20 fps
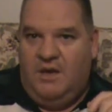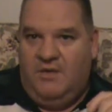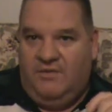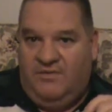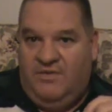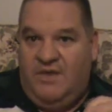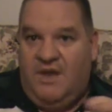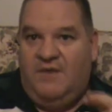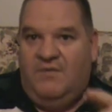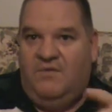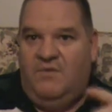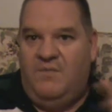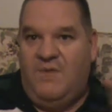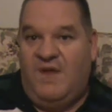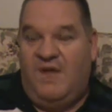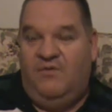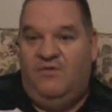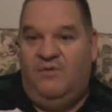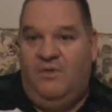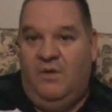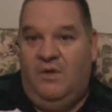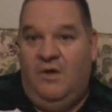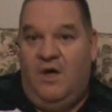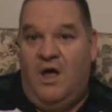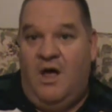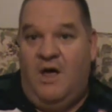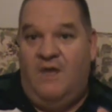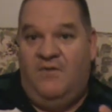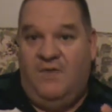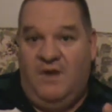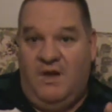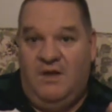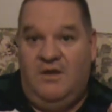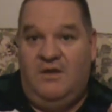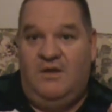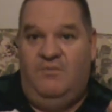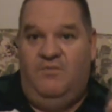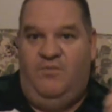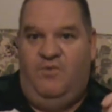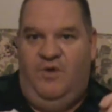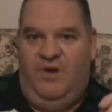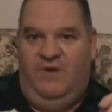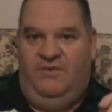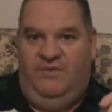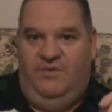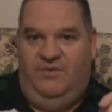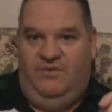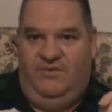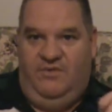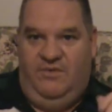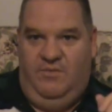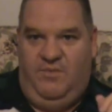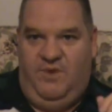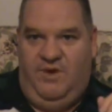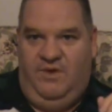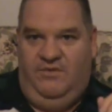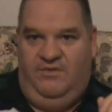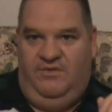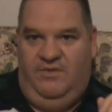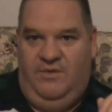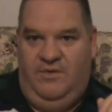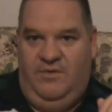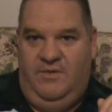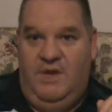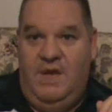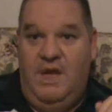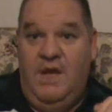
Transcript: things about your life and it impresses the person.